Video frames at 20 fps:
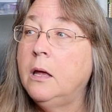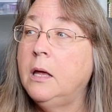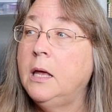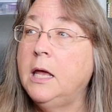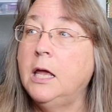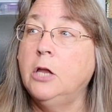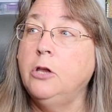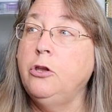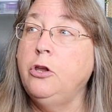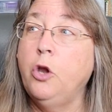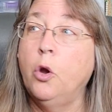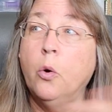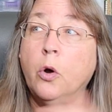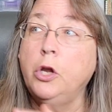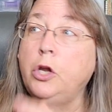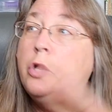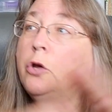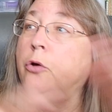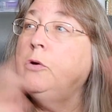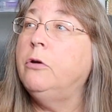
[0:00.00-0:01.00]
in your
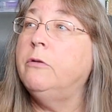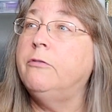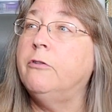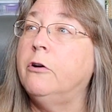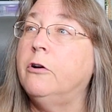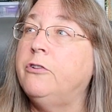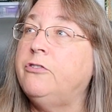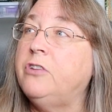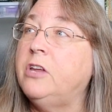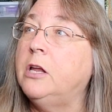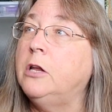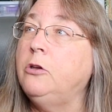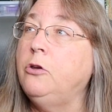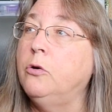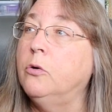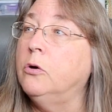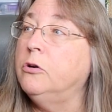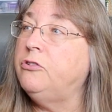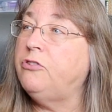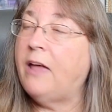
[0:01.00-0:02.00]
universe, in
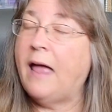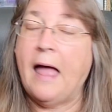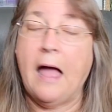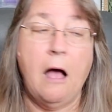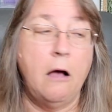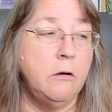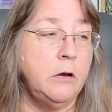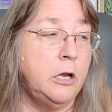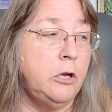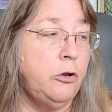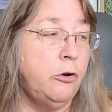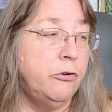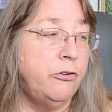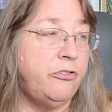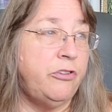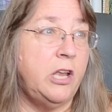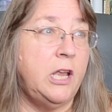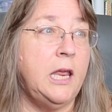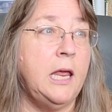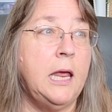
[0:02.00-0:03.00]
your town, in your
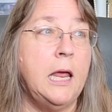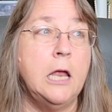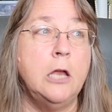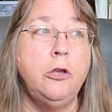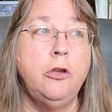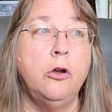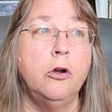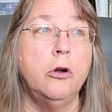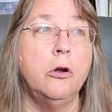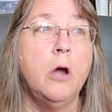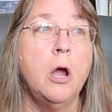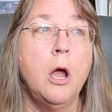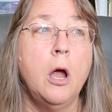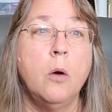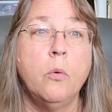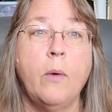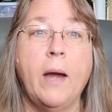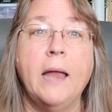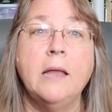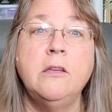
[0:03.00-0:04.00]
city, in your
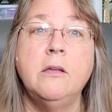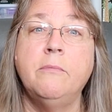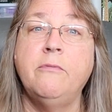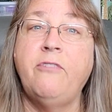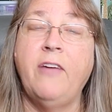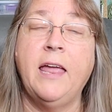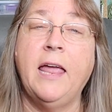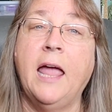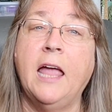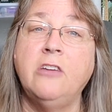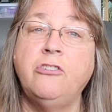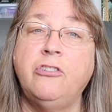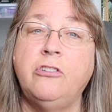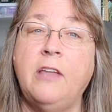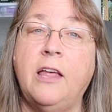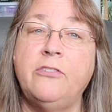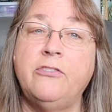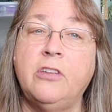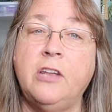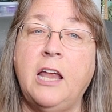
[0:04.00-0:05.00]
random vacation
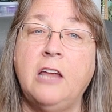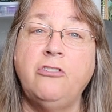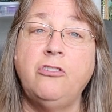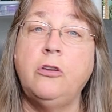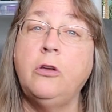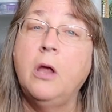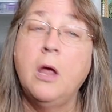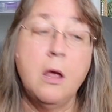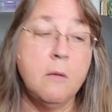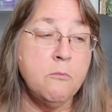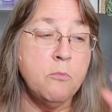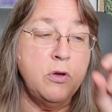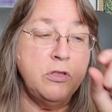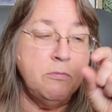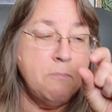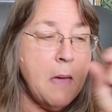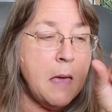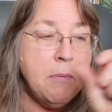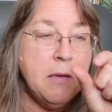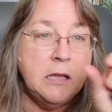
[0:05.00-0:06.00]
destination,
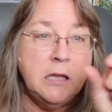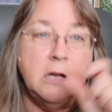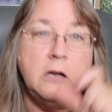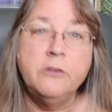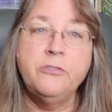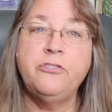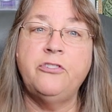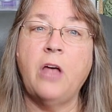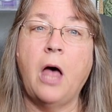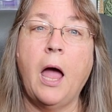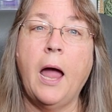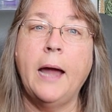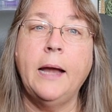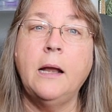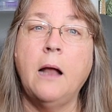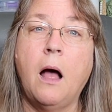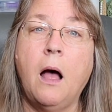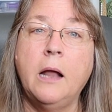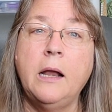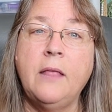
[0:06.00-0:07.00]
with maybe a little
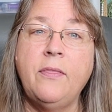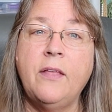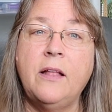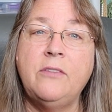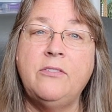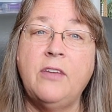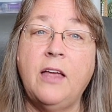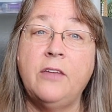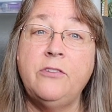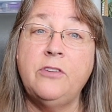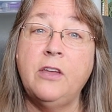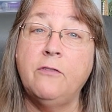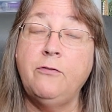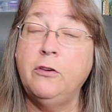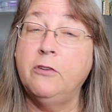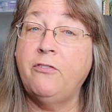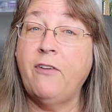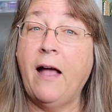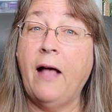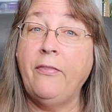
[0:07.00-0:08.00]
sign on it that says, if
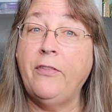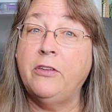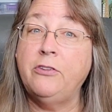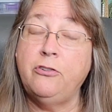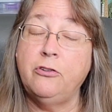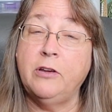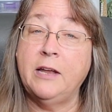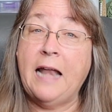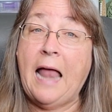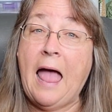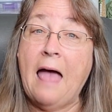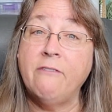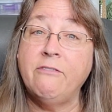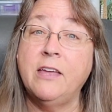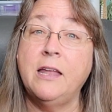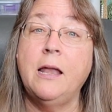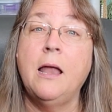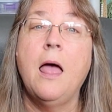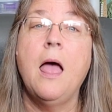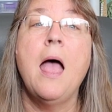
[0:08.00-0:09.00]
you found this, you can have
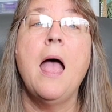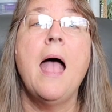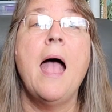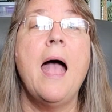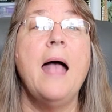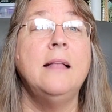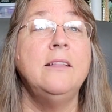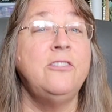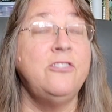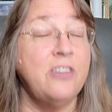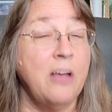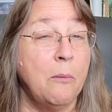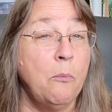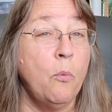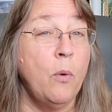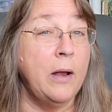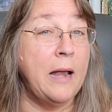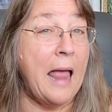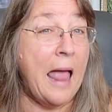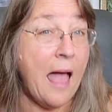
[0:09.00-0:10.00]
it. And
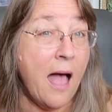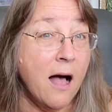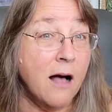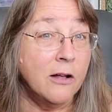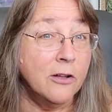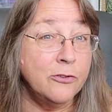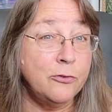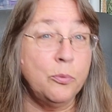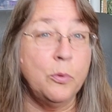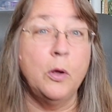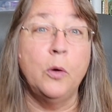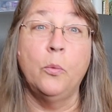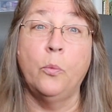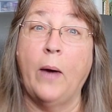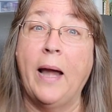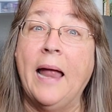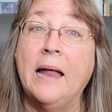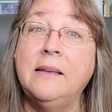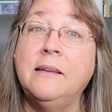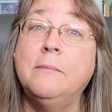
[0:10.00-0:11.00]
someone else will
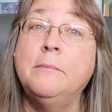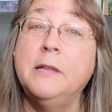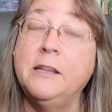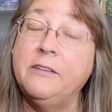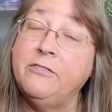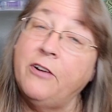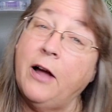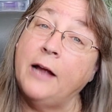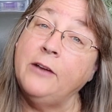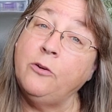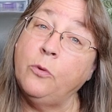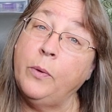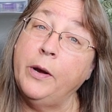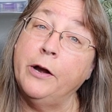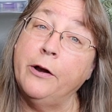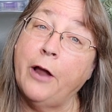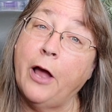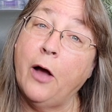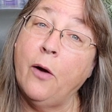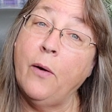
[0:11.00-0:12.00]
randomly find a
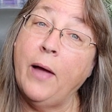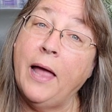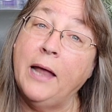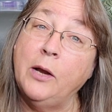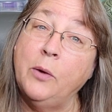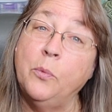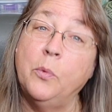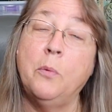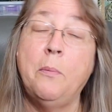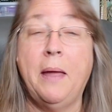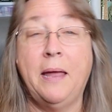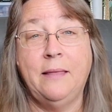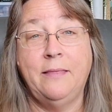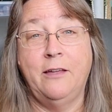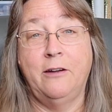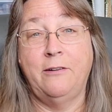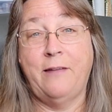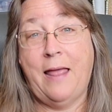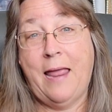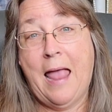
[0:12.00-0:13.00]
weirdo and it will make
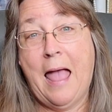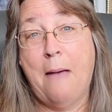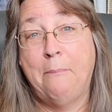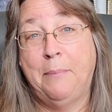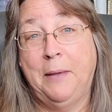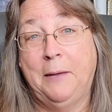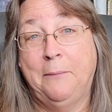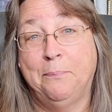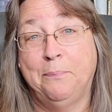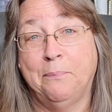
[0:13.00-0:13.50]
their day happy.